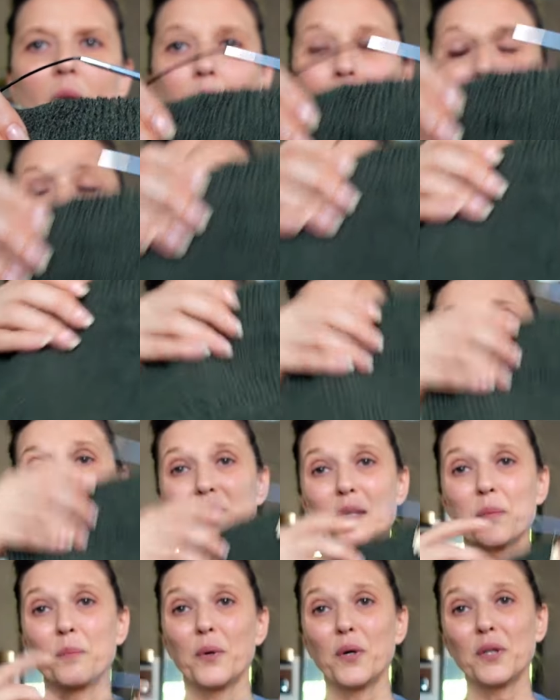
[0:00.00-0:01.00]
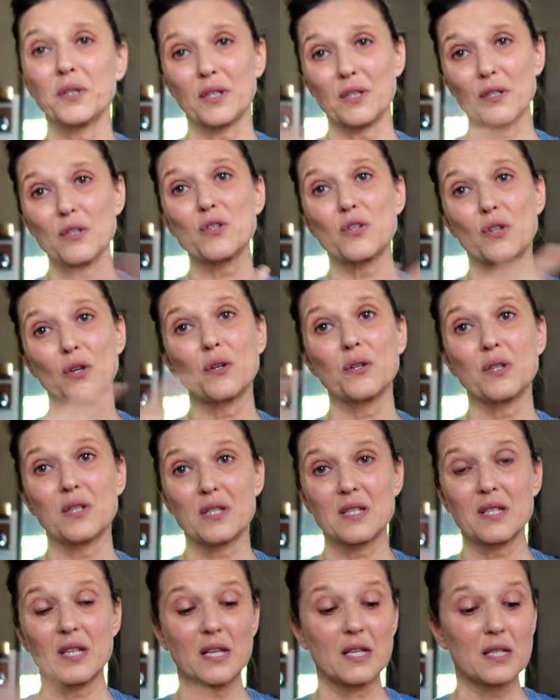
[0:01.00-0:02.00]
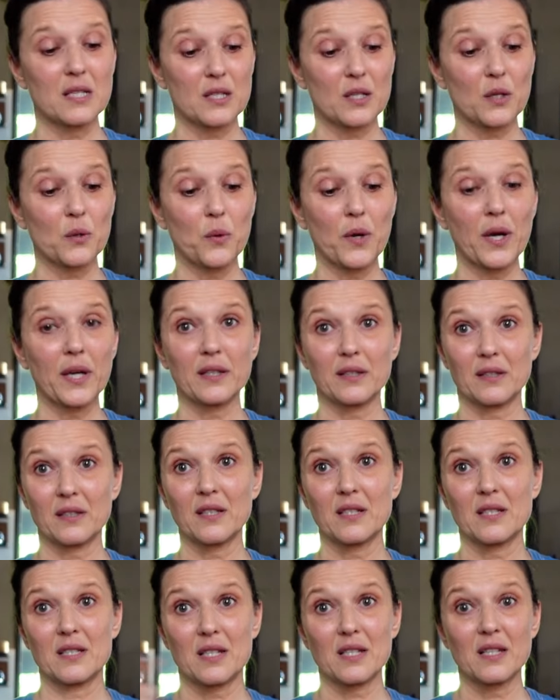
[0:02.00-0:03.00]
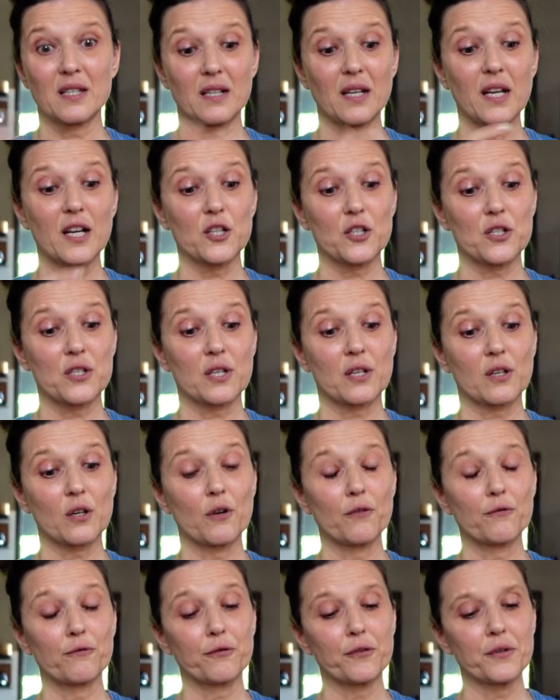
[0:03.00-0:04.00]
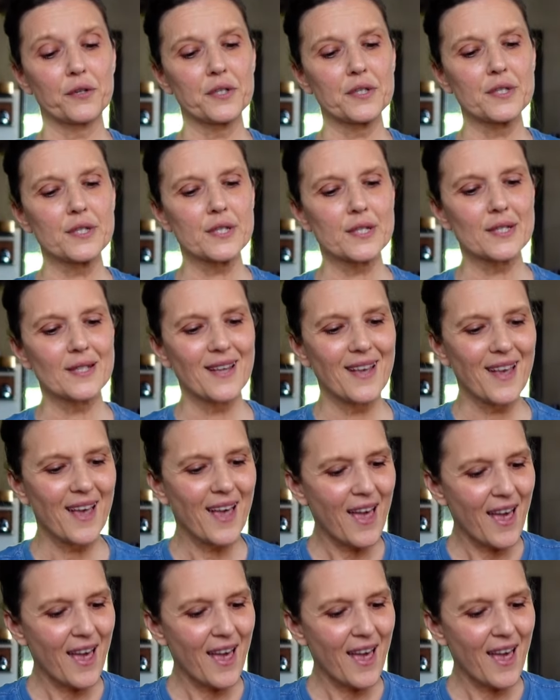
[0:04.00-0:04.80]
But this is the body, so it's a large circumference.